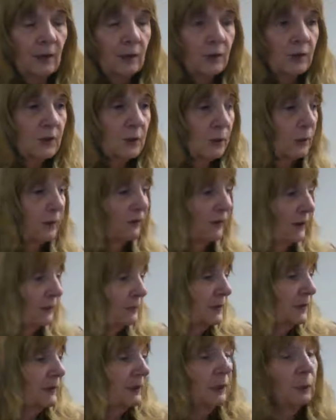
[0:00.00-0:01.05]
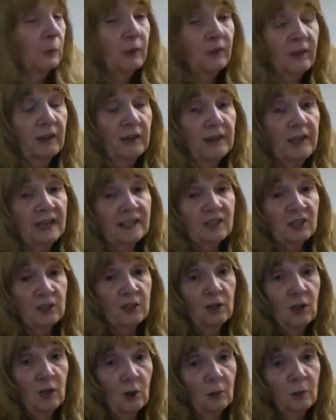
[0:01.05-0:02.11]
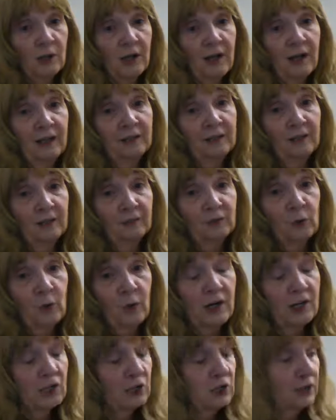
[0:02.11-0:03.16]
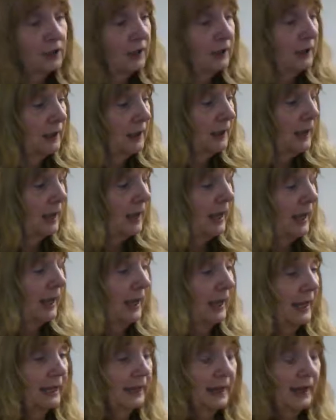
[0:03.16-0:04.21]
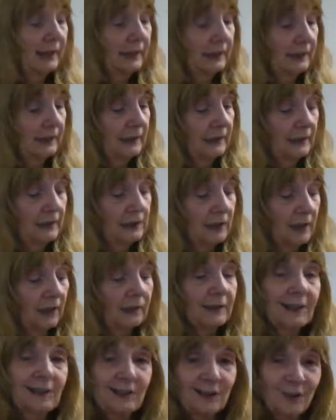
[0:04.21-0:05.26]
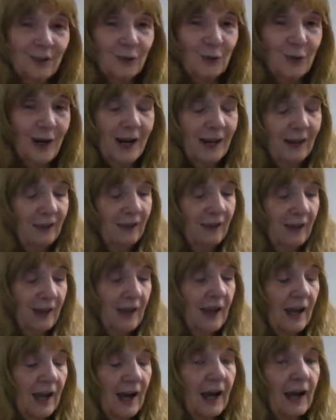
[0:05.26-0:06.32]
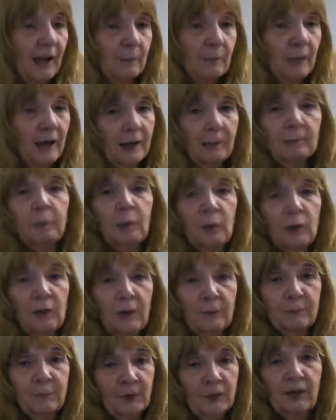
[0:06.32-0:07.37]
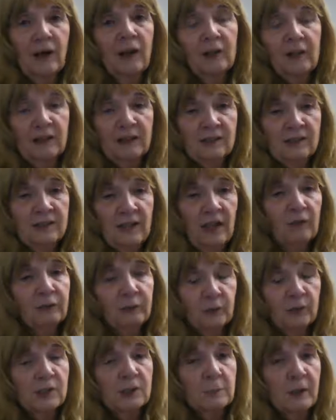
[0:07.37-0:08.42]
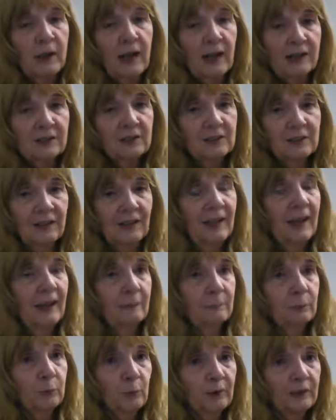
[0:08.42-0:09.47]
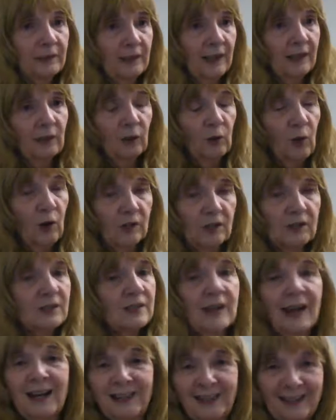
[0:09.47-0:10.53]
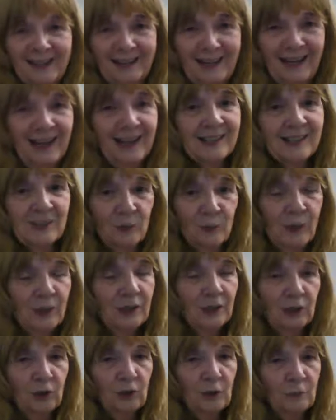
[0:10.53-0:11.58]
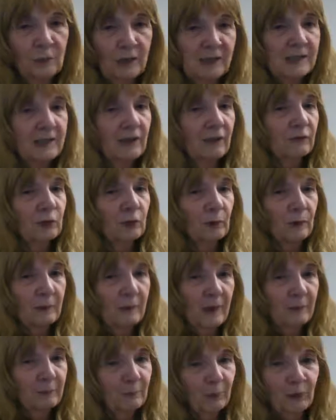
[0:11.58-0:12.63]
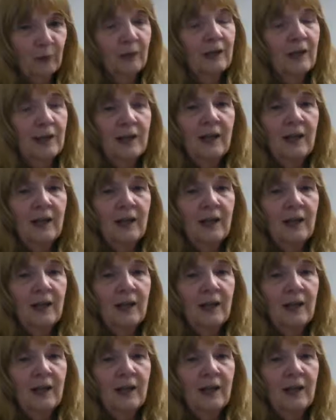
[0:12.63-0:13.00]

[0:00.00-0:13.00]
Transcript: So if I'm dealing with a yes no kind of question and I need a little strength, I might pull up the card on self respect and put that alongside it as a way to cue myself to remember